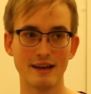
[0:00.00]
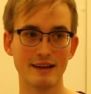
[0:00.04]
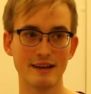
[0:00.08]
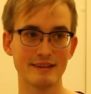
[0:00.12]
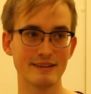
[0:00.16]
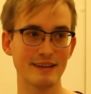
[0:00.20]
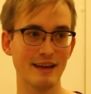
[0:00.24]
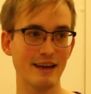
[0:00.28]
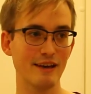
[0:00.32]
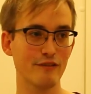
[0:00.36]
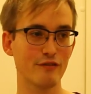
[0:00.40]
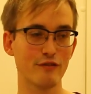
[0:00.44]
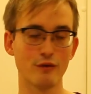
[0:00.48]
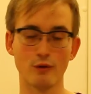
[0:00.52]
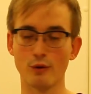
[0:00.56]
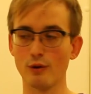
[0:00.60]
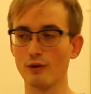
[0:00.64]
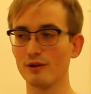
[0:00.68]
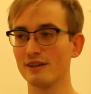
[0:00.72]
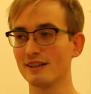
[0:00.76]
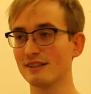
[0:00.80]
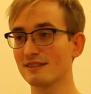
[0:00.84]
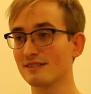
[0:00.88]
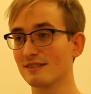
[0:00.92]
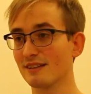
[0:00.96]
And
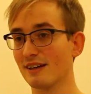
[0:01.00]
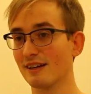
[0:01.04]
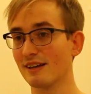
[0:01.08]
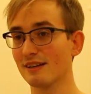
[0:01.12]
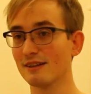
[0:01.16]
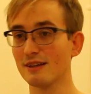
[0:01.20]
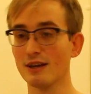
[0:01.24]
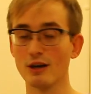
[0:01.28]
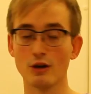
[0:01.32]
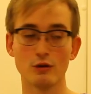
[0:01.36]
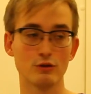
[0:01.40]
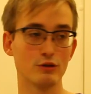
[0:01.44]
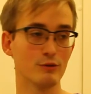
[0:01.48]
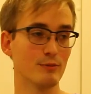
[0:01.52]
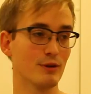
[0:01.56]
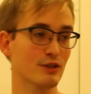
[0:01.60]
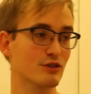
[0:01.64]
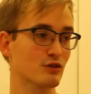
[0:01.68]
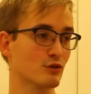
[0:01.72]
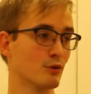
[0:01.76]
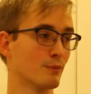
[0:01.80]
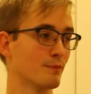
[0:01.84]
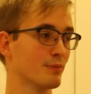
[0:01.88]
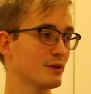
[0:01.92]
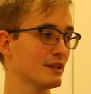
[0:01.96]
therefore, he said, you
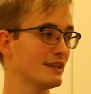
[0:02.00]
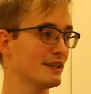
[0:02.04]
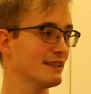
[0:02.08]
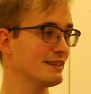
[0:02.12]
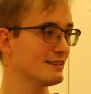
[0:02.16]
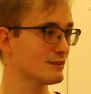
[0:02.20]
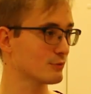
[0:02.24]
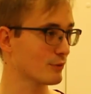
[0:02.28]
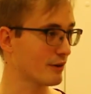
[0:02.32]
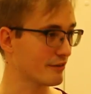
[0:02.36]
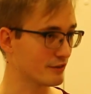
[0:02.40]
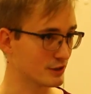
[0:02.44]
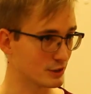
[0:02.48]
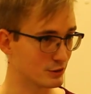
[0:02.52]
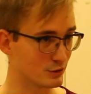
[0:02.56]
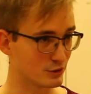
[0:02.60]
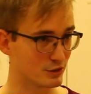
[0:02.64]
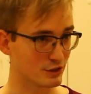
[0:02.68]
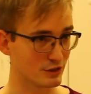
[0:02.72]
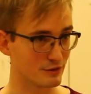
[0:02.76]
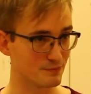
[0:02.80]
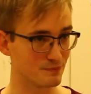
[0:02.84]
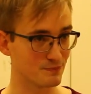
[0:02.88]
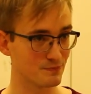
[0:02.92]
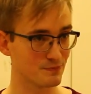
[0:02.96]
must complete the
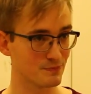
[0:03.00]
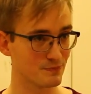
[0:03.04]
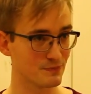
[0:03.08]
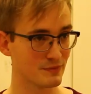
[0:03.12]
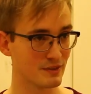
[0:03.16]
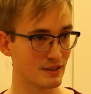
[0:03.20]
revolution.